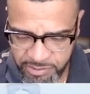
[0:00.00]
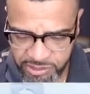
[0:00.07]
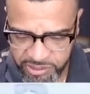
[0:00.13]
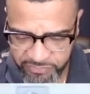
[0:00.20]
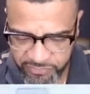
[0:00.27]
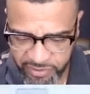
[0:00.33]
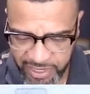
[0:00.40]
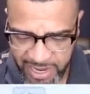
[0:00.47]

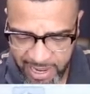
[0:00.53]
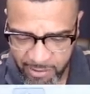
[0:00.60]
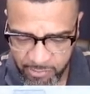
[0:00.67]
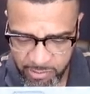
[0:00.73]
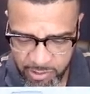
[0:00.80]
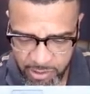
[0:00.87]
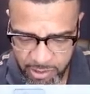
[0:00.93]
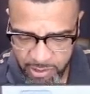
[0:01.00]
just for
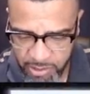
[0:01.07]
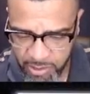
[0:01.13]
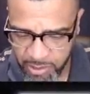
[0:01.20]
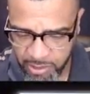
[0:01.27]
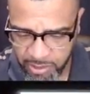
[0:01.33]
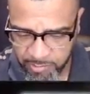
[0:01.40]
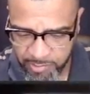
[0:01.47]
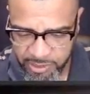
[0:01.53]
now.
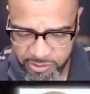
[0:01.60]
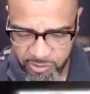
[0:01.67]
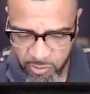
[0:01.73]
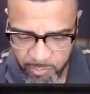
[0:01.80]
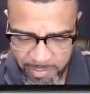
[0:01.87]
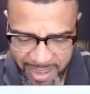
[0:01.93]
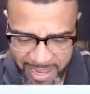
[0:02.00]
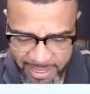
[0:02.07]
Let's
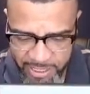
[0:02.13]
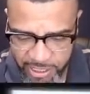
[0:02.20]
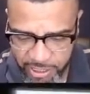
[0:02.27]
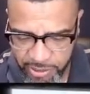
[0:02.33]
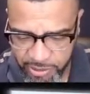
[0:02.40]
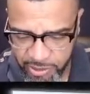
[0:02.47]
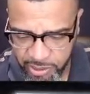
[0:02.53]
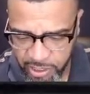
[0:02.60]
go back
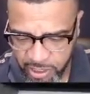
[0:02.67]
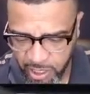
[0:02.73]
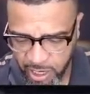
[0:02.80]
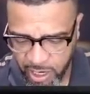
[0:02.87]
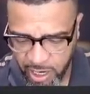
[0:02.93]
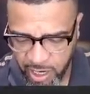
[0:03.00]
here.